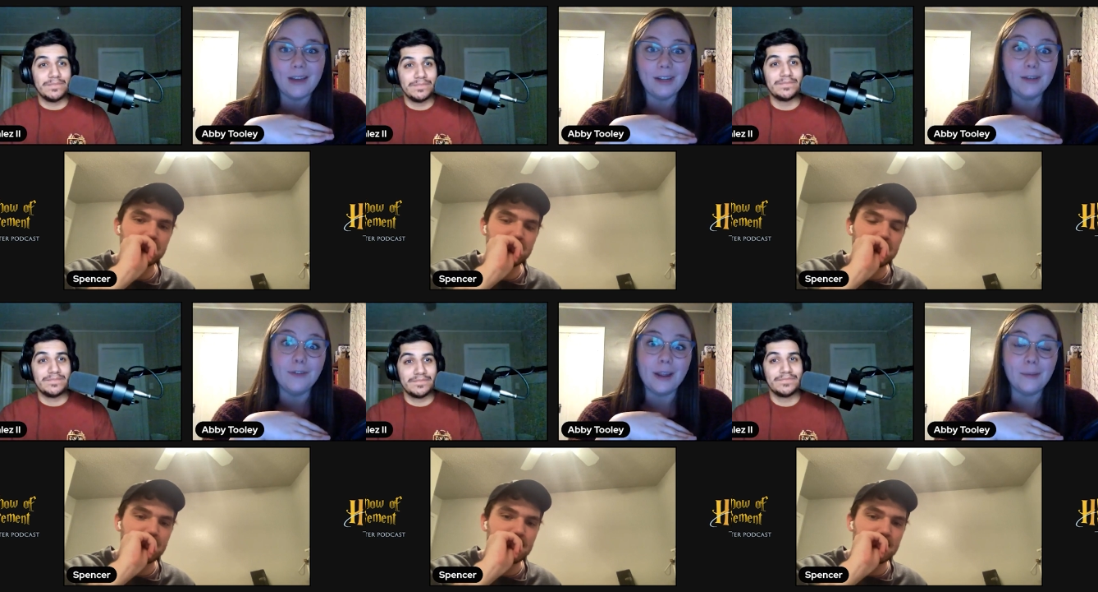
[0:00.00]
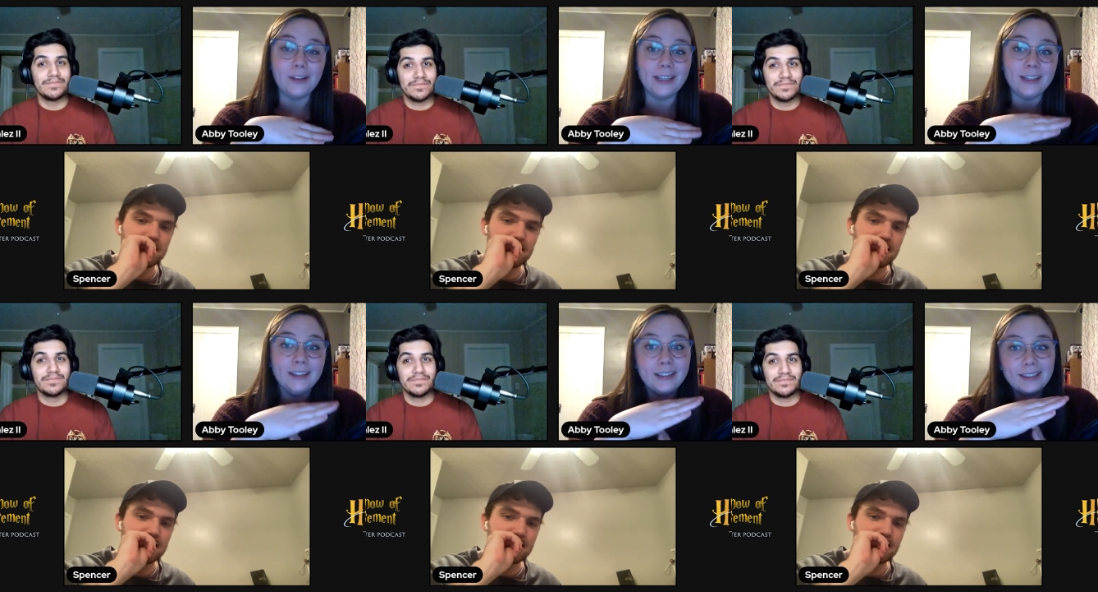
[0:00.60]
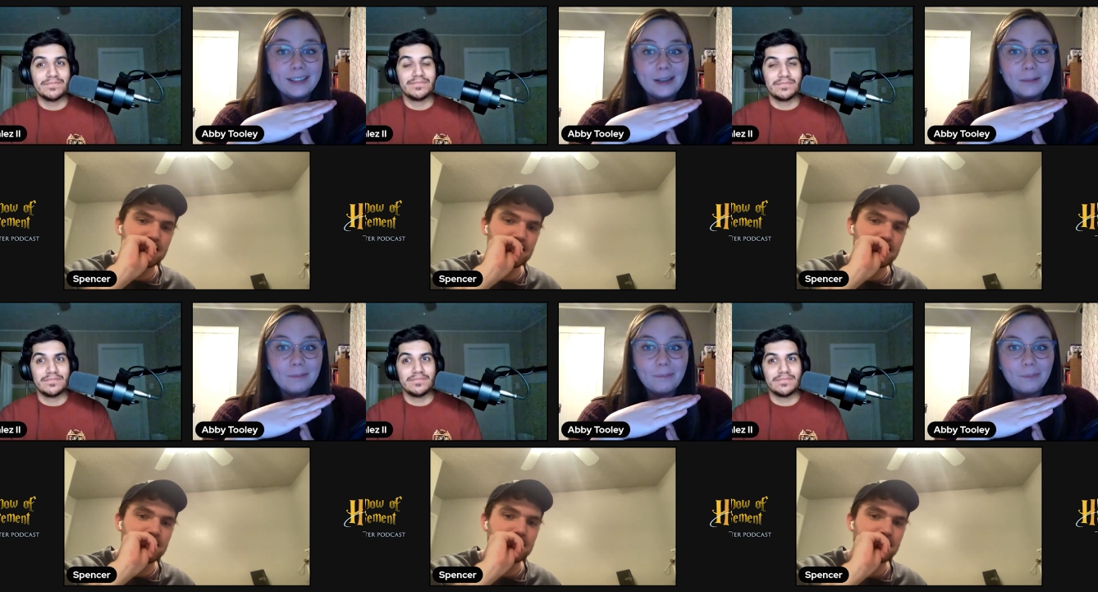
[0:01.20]
Speaker 1: having a family.
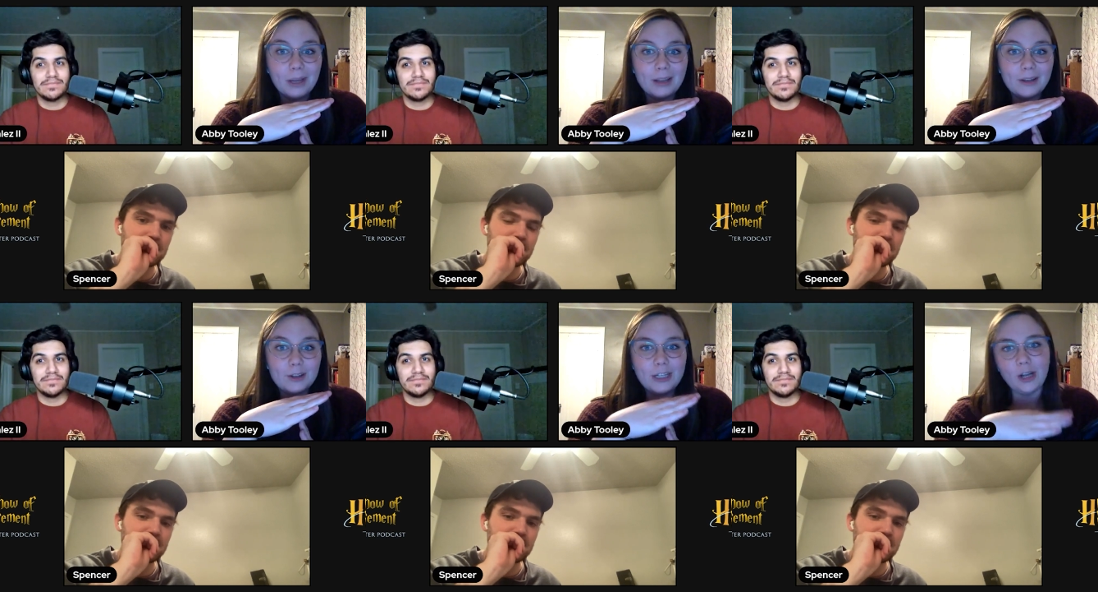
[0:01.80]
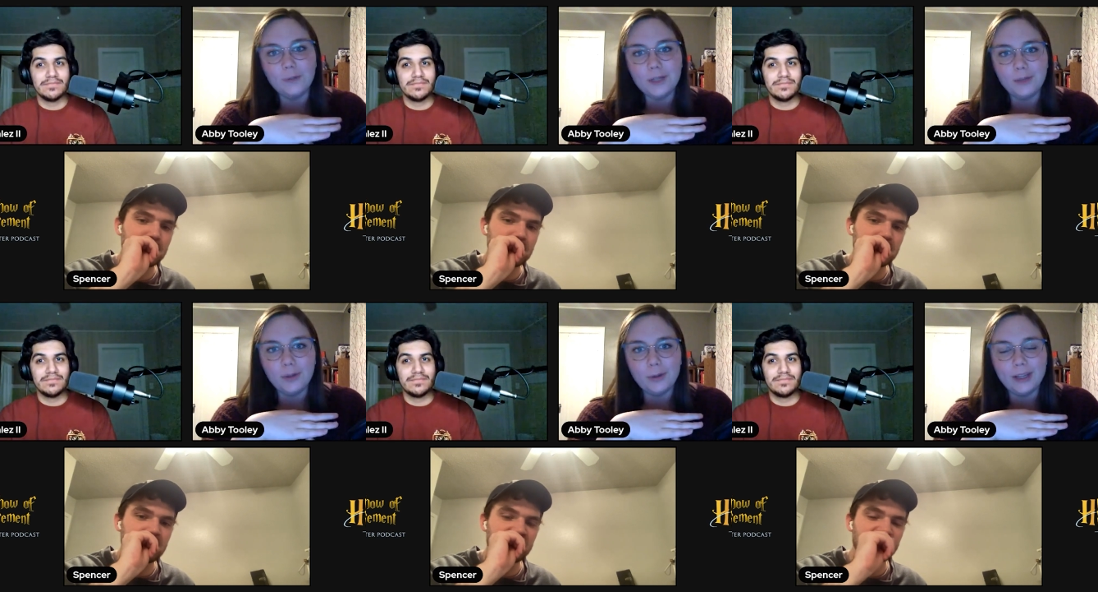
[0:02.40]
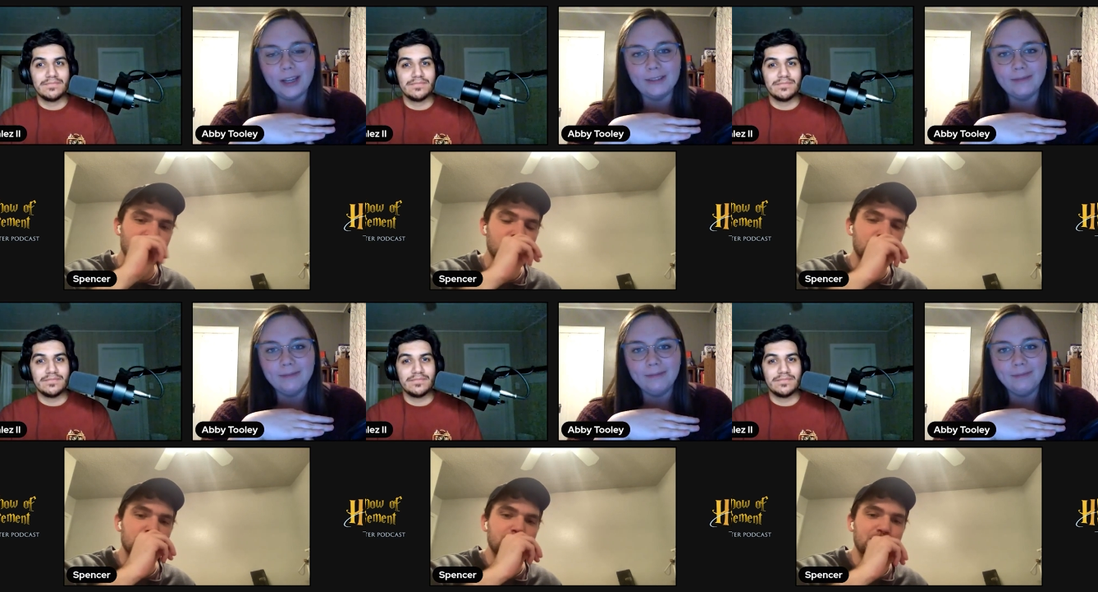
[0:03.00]
But she helped him through that
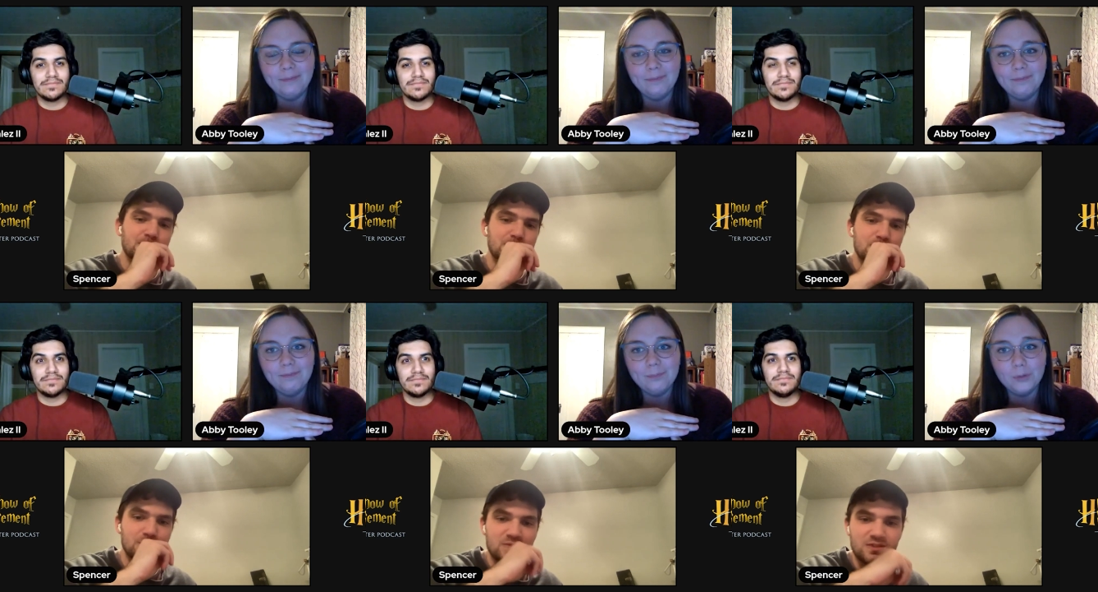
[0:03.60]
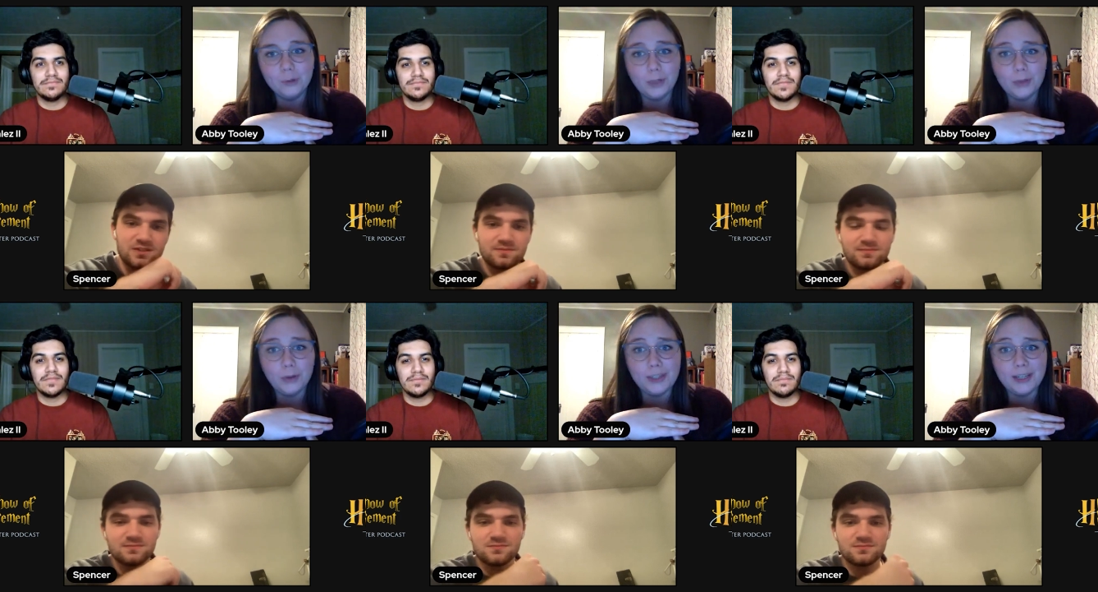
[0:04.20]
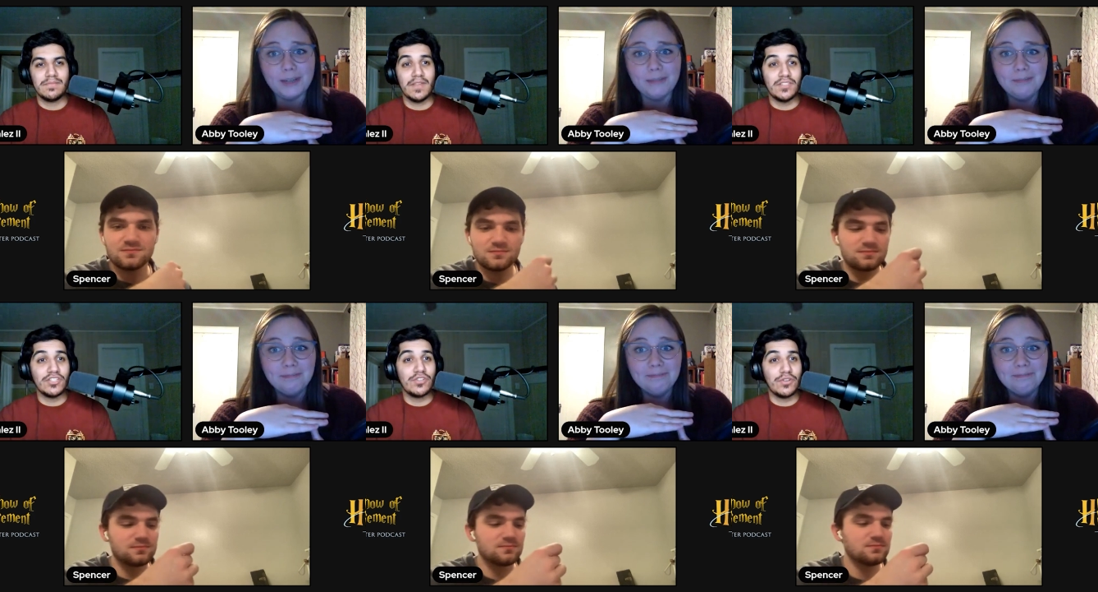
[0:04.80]
mm-hmm. before they both died.
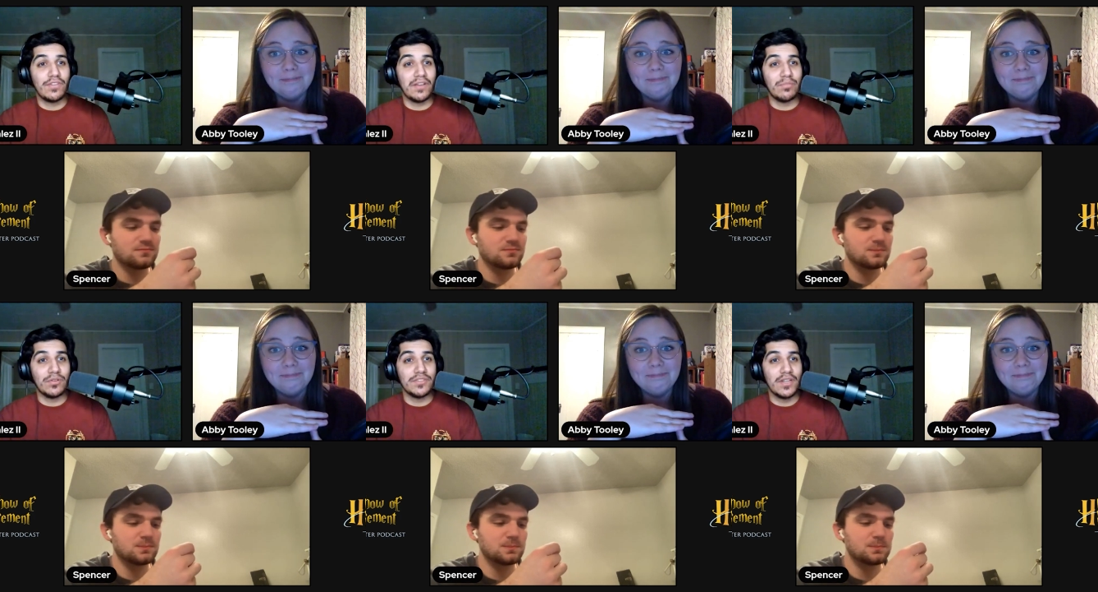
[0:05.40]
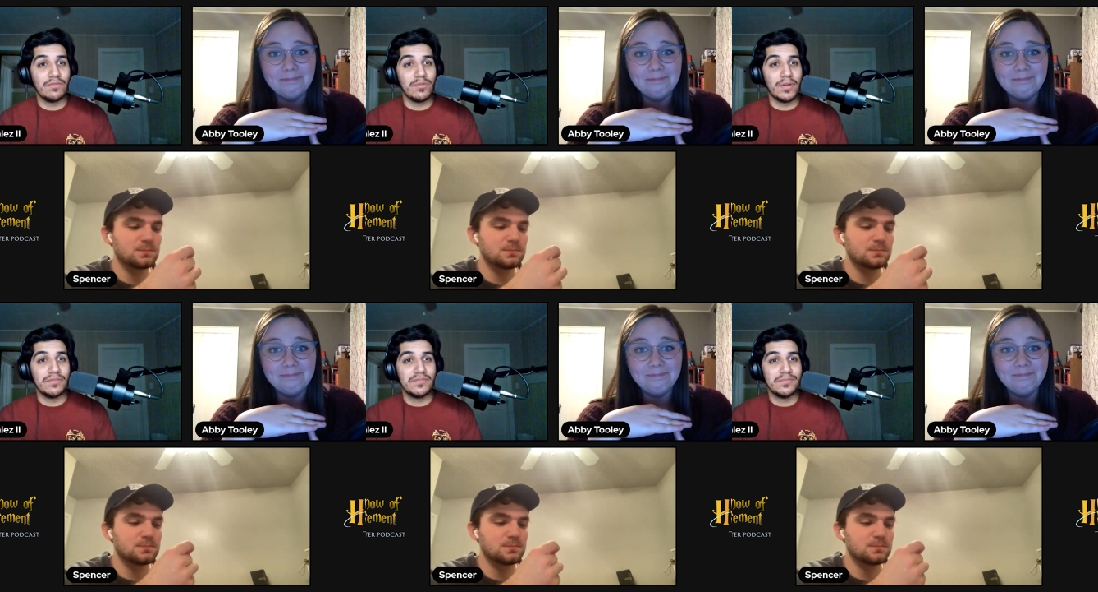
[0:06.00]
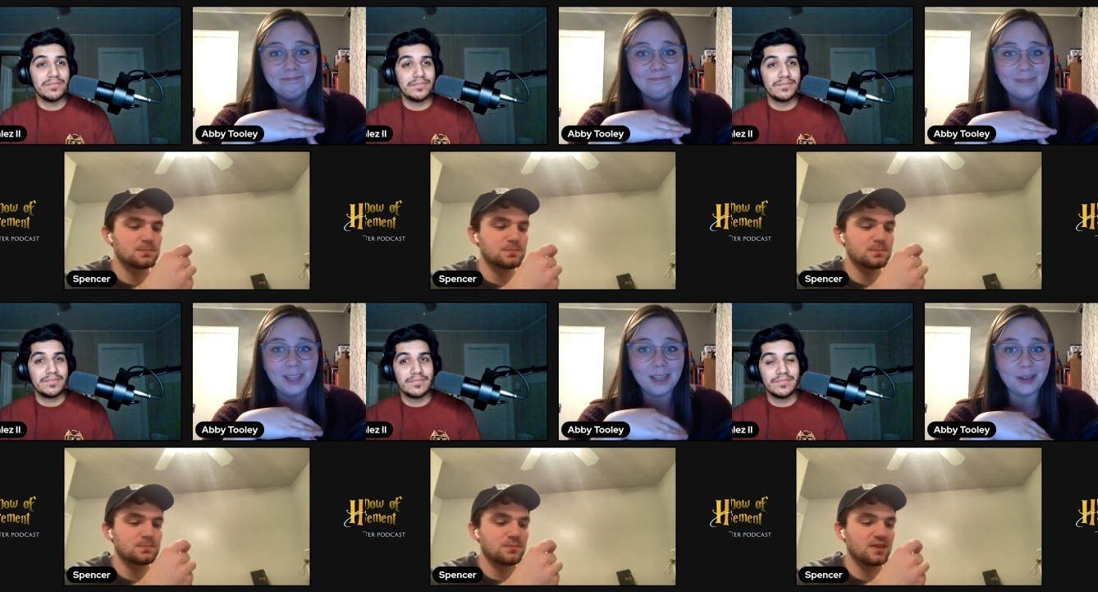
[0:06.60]
Speaker 2: Additional five points to Hufflepuff.
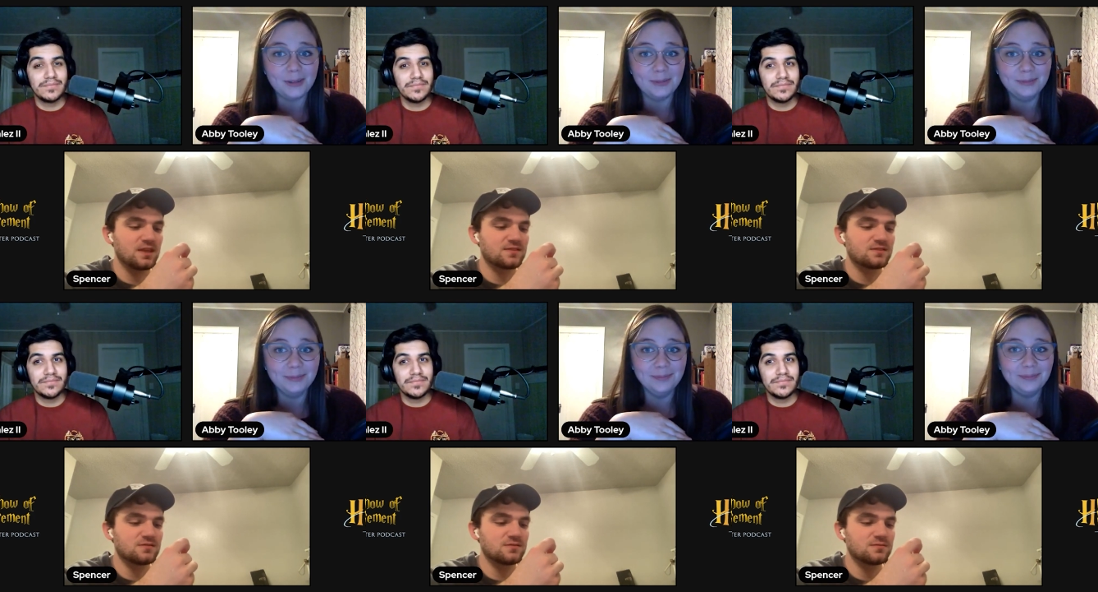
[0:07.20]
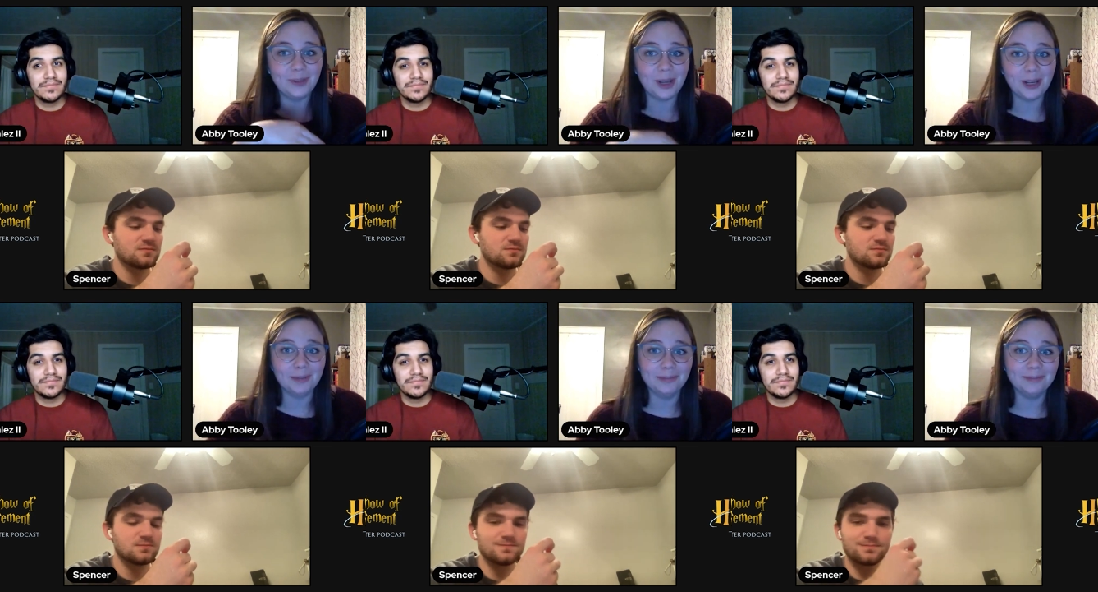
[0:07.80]
Speaker 1: Thank you. Yes. Okay